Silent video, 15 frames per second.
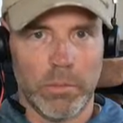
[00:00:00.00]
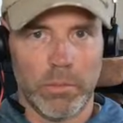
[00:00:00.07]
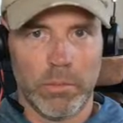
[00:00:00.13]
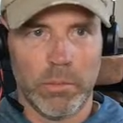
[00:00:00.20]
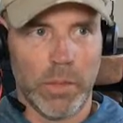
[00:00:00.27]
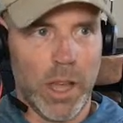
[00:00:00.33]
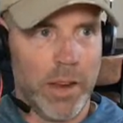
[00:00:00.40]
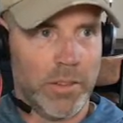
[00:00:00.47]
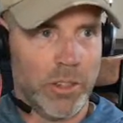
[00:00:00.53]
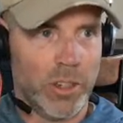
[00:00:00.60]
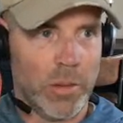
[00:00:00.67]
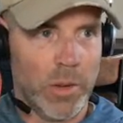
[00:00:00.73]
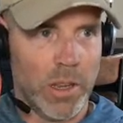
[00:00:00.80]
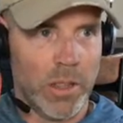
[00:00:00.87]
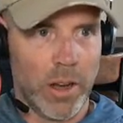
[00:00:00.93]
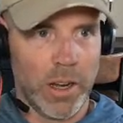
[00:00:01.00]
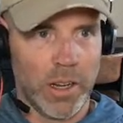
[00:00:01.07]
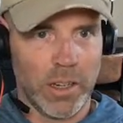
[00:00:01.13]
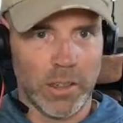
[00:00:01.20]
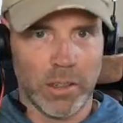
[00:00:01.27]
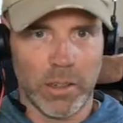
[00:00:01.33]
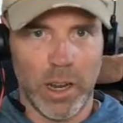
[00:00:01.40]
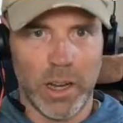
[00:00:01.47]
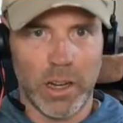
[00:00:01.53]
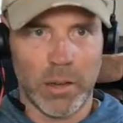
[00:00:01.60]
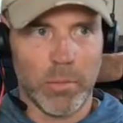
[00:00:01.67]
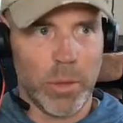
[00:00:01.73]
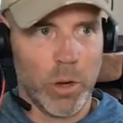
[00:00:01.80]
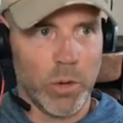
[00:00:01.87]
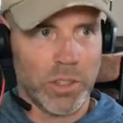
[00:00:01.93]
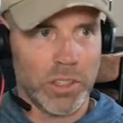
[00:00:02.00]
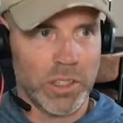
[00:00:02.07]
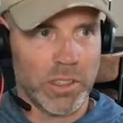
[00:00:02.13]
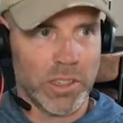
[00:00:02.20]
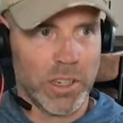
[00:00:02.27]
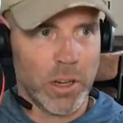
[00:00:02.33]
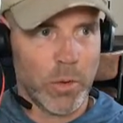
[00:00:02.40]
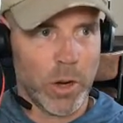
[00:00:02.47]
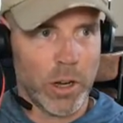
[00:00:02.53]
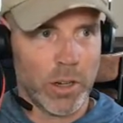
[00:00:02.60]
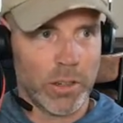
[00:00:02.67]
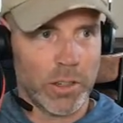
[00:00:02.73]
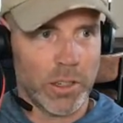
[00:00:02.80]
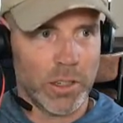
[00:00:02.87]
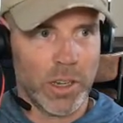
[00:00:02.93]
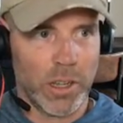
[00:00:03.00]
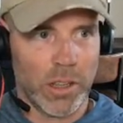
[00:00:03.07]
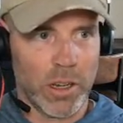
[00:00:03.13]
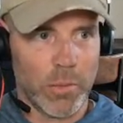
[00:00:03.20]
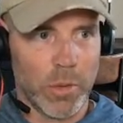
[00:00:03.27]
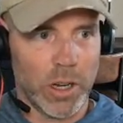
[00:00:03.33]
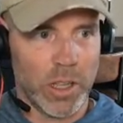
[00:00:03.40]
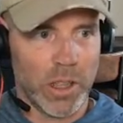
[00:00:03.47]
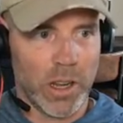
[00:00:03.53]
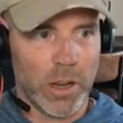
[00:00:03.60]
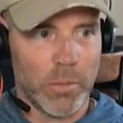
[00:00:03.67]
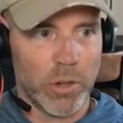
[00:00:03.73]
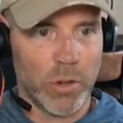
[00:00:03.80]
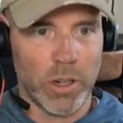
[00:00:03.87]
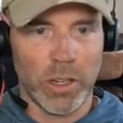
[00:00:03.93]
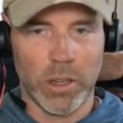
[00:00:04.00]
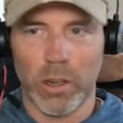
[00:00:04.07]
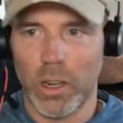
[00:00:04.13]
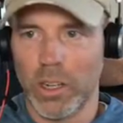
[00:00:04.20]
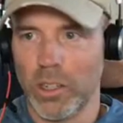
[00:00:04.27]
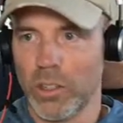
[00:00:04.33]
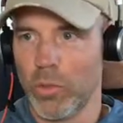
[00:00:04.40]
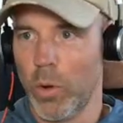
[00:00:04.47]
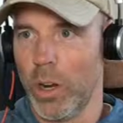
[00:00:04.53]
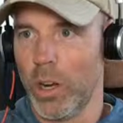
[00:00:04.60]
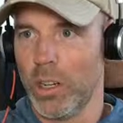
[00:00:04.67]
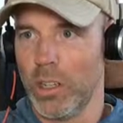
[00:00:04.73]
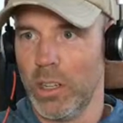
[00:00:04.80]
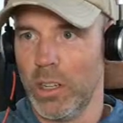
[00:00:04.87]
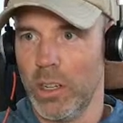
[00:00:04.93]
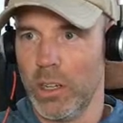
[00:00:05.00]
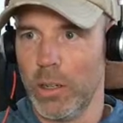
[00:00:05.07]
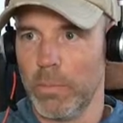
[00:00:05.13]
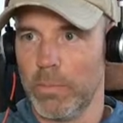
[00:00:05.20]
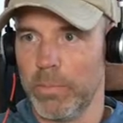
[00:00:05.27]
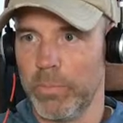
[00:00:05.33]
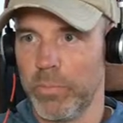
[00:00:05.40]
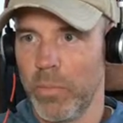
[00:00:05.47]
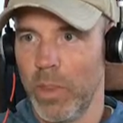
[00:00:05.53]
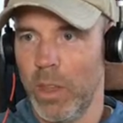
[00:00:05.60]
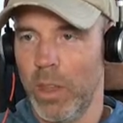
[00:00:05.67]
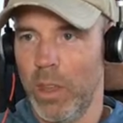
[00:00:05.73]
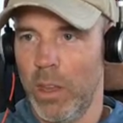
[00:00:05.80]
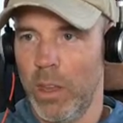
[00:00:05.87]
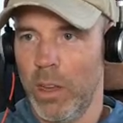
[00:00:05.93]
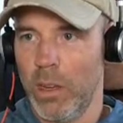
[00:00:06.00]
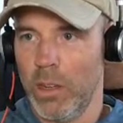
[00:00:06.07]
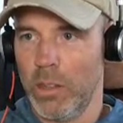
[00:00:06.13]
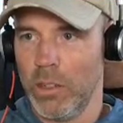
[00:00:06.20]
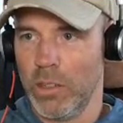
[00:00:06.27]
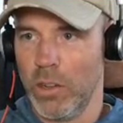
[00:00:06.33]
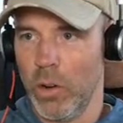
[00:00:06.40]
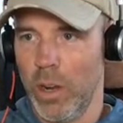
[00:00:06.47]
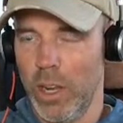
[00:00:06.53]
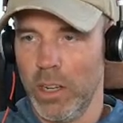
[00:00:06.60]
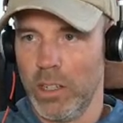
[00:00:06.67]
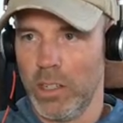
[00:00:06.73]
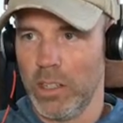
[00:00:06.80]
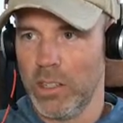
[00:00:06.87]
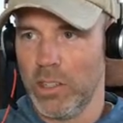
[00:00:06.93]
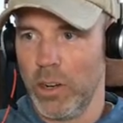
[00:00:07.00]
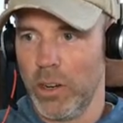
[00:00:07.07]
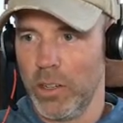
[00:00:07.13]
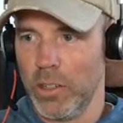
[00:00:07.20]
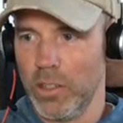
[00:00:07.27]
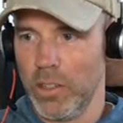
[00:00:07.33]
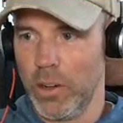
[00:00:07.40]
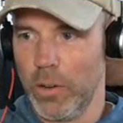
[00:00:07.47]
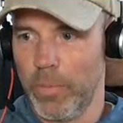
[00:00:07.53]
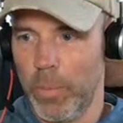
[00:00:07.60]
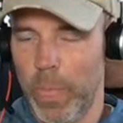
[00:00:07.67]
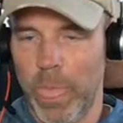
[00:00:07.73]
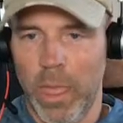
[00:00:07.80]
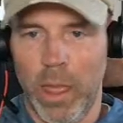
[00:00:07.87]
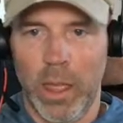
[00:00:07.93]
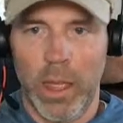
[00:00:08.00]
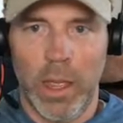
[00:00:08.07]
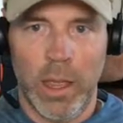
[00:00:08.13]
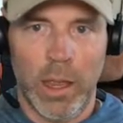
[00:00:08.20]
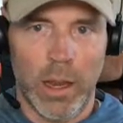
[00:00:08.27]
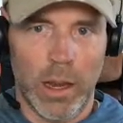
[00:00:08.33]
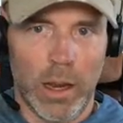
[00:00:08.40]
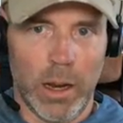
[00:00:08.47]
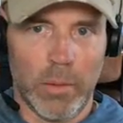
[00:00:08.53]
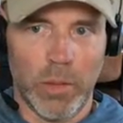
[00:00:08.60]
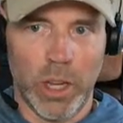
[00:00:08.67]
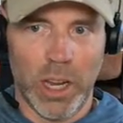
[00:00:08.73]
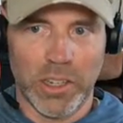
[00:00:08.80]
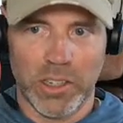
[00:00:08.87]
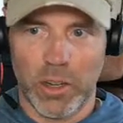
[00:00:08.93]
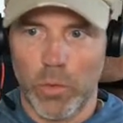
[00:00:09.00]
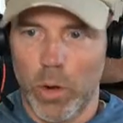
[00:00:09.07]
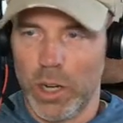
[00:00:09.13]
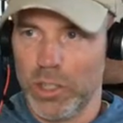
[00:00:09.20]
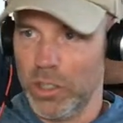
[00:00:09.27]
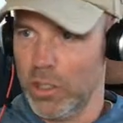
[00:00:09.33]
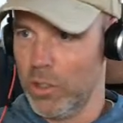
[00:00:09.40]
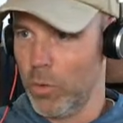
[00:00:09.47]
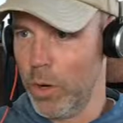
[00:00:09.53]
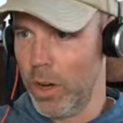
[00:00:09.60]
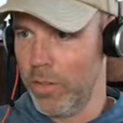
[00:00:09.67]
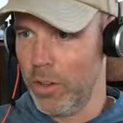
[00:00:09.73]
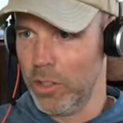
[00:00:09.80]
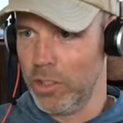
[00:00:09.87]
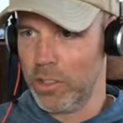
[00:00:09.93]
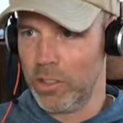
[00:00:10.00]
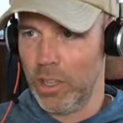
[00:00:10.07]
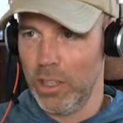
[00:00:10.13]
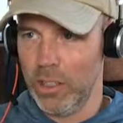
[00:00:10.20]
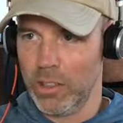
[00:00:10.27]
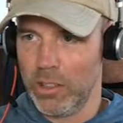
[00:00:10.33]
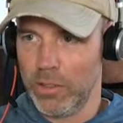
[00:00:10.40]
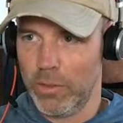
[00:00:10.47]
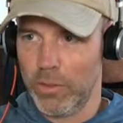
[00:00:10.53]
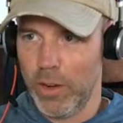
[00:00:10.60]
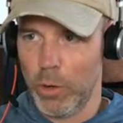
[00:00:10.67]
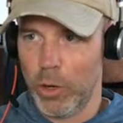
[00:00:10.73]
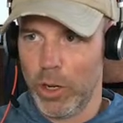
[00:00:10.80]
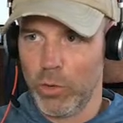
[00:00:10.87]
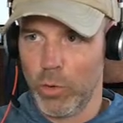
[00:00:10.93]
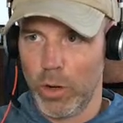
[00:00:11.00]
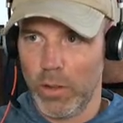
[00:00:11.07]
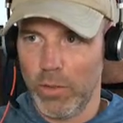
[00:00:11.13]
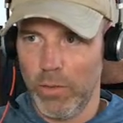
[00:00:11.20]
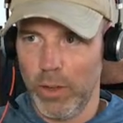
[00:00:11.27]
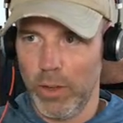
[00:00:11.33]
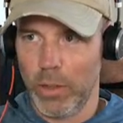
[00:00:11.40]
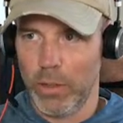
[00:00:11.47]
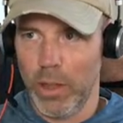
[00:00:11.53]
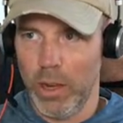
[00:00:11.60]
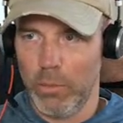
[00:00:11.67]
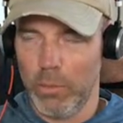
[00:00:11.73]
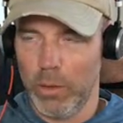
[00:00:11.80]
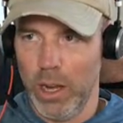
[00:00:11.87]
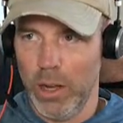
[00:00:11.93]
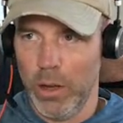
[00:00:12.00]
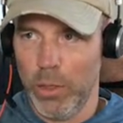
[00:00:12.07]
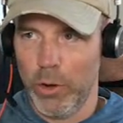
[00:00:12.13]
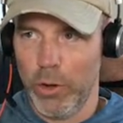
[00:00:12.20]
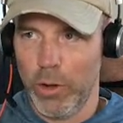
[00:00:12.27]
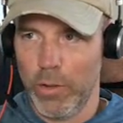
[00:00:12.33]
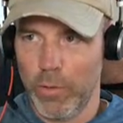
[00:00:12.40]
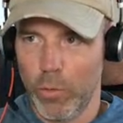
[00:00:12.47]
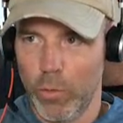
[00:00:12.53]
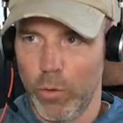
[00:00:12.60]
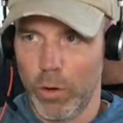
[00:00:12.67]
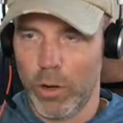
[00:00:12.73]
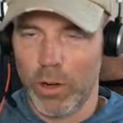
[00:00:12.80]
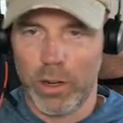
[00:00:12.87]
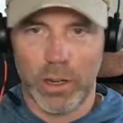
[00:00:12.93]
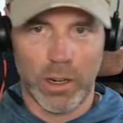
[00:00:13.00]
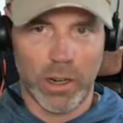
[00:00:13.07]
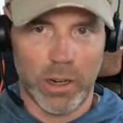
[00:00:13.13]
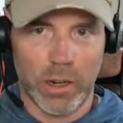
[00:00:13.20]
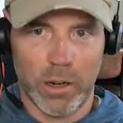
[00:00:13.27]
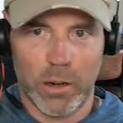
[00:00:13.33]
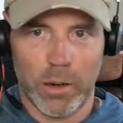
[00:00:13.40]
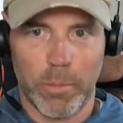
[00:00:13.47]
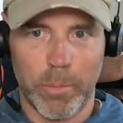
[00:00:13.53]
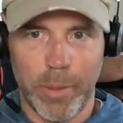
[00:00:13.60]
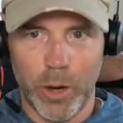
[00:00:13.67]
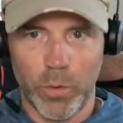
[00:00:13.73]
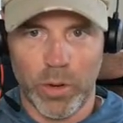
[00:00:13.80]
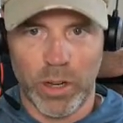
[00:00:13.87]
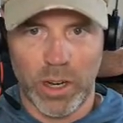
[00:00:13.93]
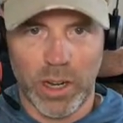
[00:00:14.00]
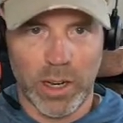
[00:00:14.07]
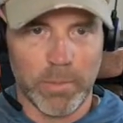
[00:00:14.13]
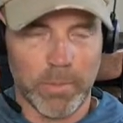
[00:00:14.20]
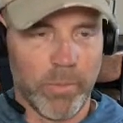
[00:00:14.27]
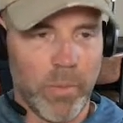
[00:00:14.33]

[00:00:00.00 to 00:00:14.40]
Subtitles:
live stream either. I didn't post this anywhere to tell anybody that I'm doing it. I just wanted to just go ahead and get started. So you guys can watch this whenever. It's February 25th, 8:34 Mountain Time.